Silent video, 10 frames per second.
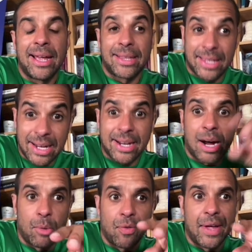did
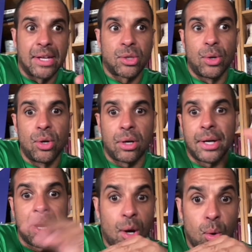come on there. So it looked like
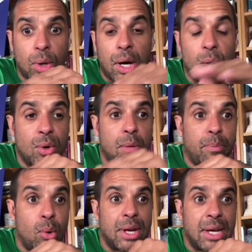the old owner had
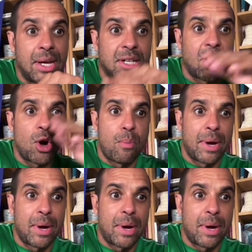bought it years ago,